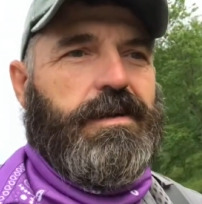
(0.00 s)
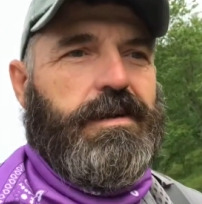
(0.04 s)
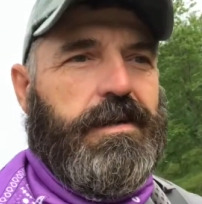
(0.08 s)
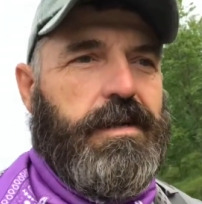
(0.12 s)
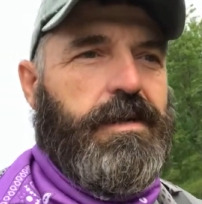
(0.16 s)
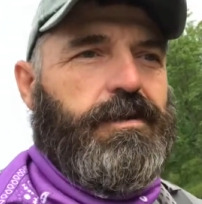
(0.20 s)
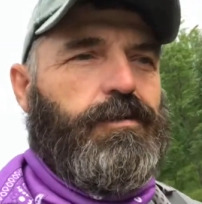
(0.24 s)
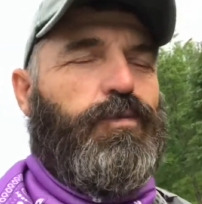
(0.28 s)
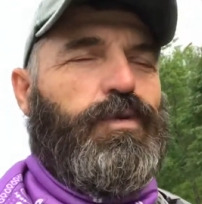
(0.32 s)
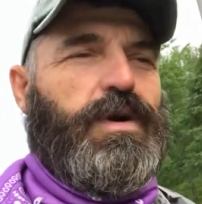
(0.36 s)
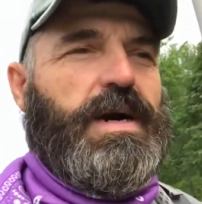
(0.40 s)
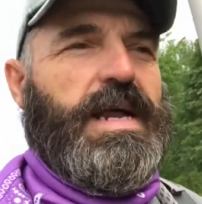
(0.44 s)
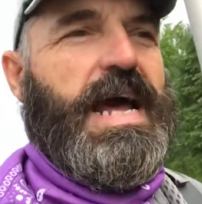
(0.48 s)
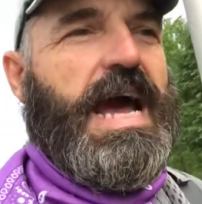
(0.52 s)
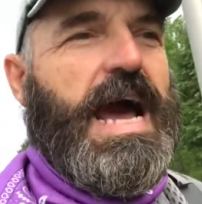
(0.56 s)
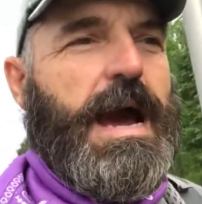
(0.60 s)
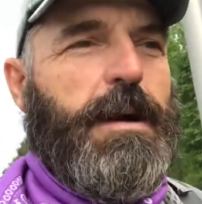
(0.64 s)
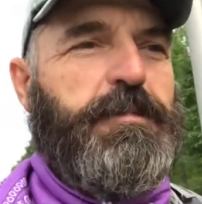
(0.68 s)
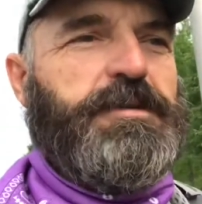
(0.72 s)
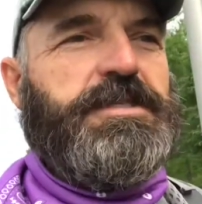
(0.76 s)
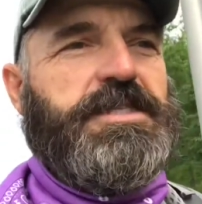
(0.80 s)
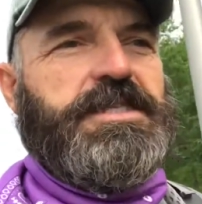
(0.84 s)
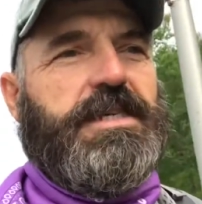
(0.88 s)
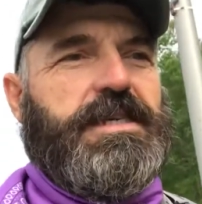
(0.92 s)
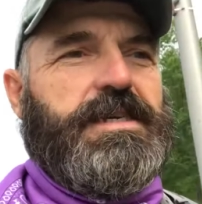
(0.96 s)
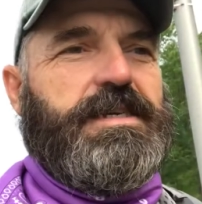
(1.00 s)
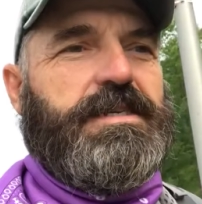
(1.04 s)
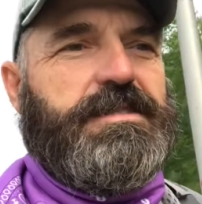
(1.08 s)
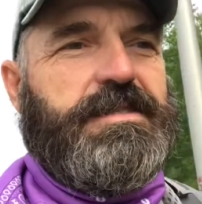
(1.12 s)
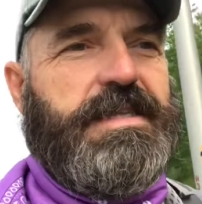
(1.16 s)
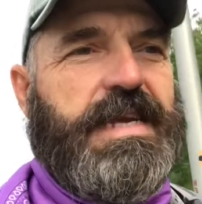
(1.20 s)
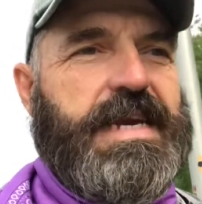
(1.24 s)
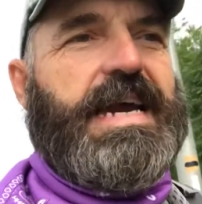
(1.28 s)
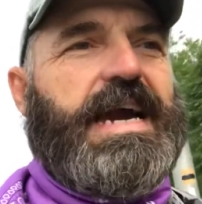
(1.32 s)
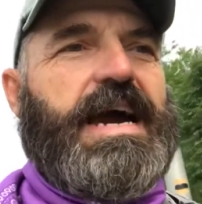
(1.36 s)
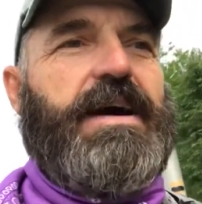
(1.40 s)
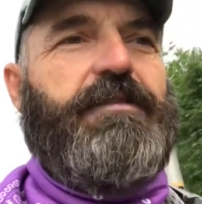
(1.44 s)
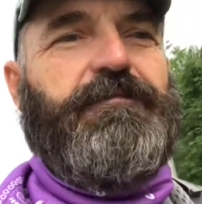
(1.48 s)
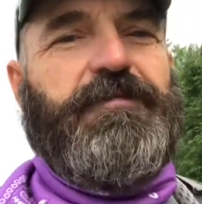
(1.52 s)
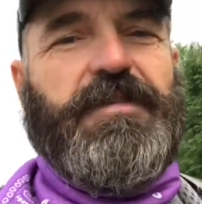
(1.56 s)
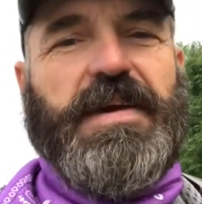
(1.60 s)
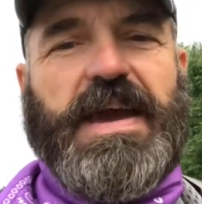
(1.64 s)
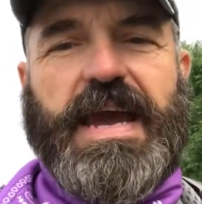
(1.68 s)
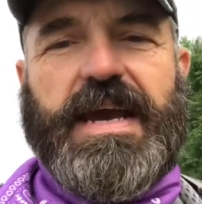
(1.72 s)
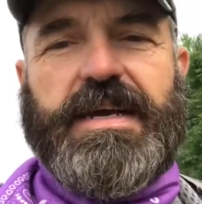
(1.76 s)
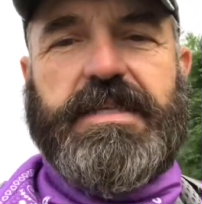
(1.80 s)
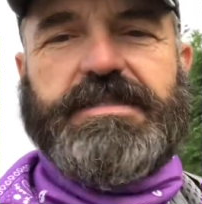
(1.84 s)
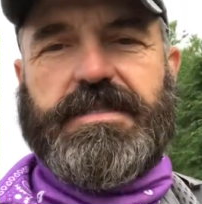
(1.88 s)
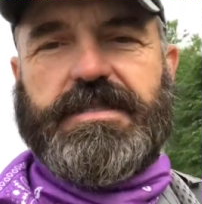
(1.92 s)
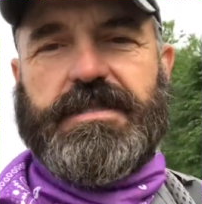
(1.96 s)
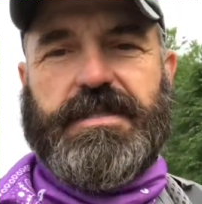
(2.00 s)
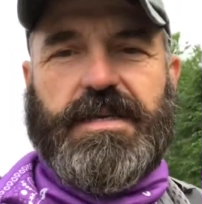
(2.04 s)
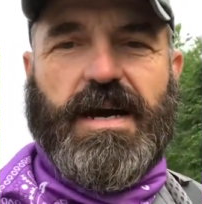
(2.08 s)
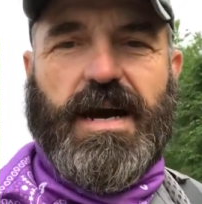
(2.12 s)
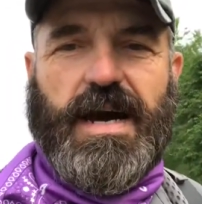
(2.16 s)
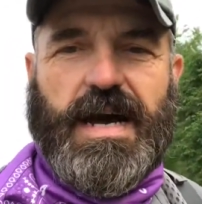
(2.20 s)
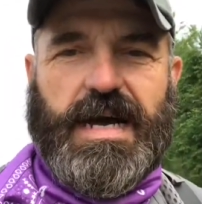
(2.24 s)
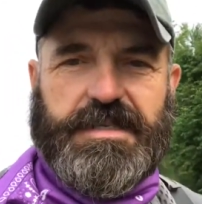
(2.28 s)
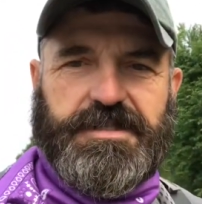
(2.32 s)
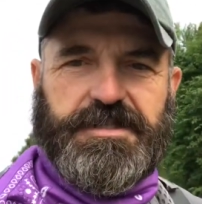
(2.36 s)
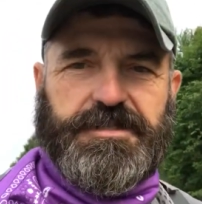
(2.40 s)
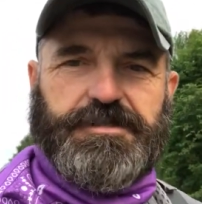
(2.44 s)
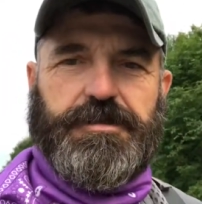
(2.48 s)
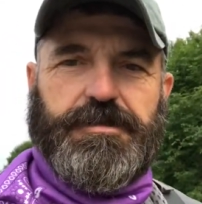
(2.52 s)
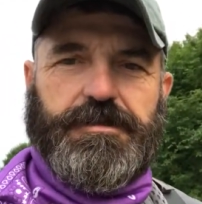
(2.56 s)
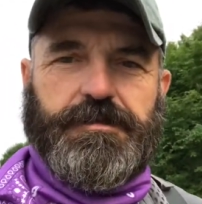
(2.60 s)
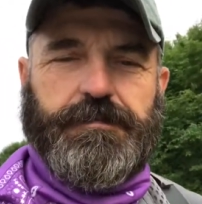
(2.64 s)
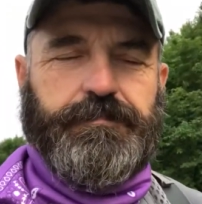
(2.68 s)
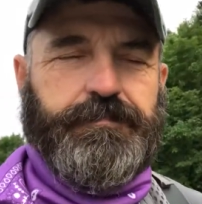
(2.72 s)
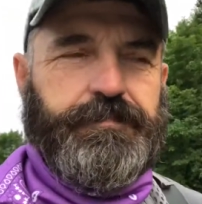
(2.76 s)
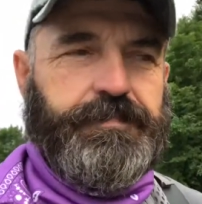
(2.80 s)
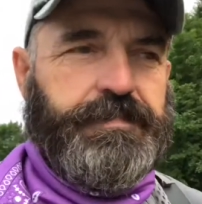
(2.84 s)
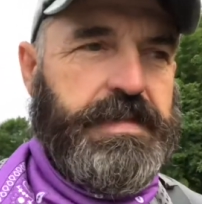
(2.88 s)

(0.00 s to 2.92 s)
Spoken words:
what happens is they got vans at the hostel.